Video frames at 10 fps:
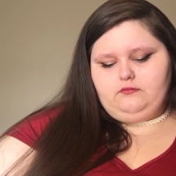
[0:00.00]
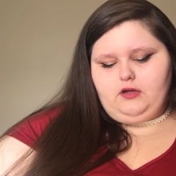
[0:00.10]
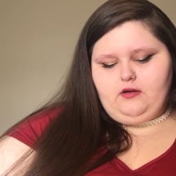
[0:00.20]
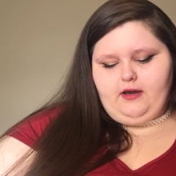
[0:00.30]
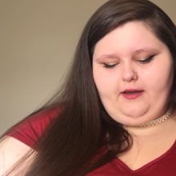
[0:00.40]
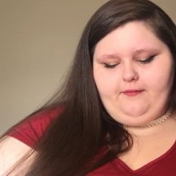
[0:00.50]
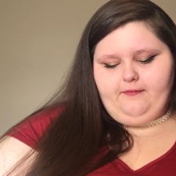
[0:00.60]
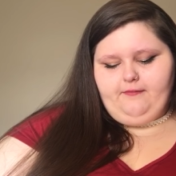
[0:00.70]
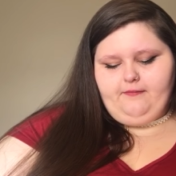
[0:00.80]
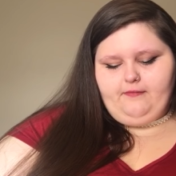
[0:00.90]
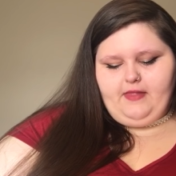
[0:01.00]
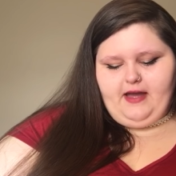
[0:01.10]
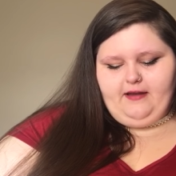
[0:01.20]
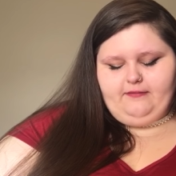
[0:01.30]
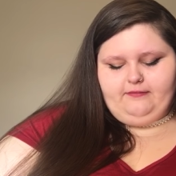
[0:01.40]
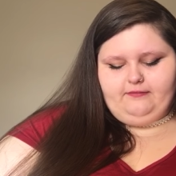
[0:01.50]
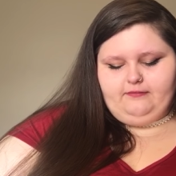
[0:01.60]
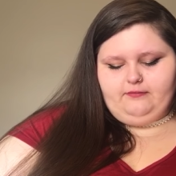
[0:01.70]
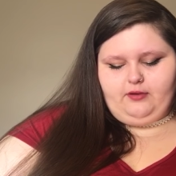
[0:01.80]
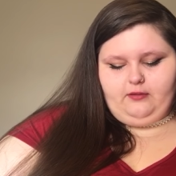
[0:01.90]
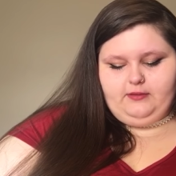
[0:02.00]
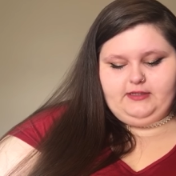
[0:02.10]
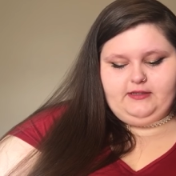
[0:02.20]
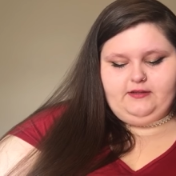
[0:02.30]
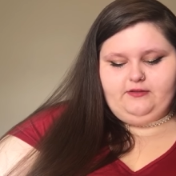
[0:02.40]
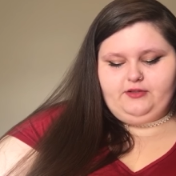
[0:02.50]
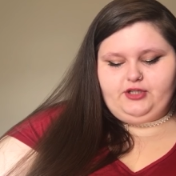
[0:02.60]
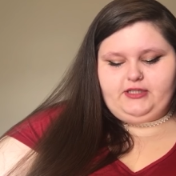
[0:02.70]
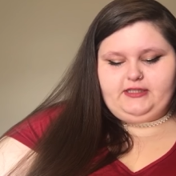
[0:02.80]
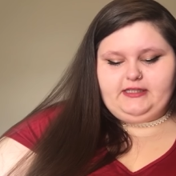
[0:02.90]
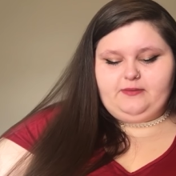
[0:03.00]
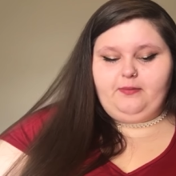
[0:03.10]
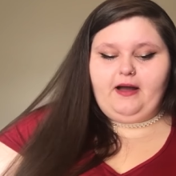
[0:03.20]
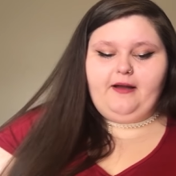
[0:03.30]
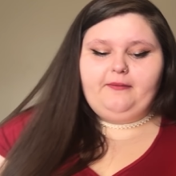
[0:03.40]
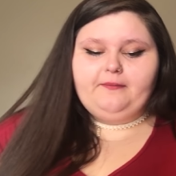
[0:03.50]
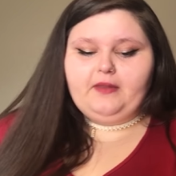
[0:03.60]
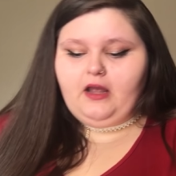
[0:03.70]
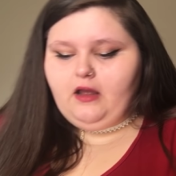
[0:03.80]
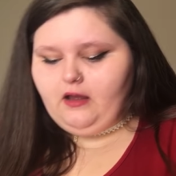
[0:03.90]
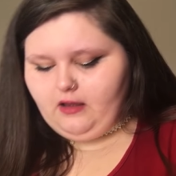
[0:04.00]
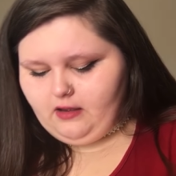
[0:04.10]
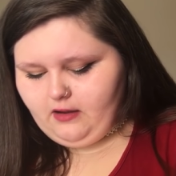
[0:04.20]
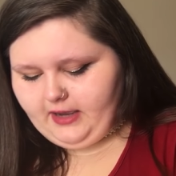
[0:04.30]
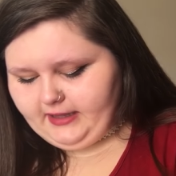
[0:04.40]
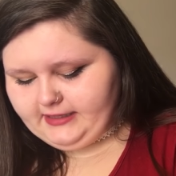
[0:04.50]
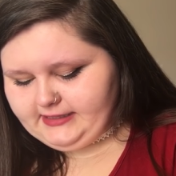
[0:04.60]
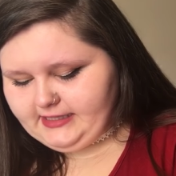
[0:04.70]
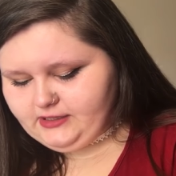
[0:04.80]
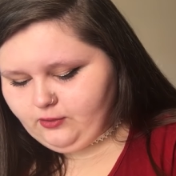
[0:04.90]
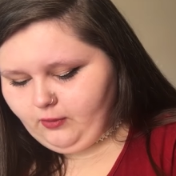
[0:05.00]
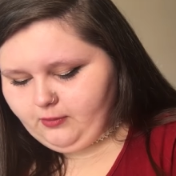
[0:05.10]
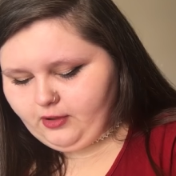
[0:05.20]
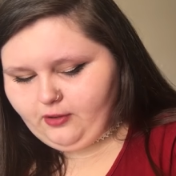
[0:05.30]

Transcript: Okay, that probably didn't do it justice. But, okay, let's answer one more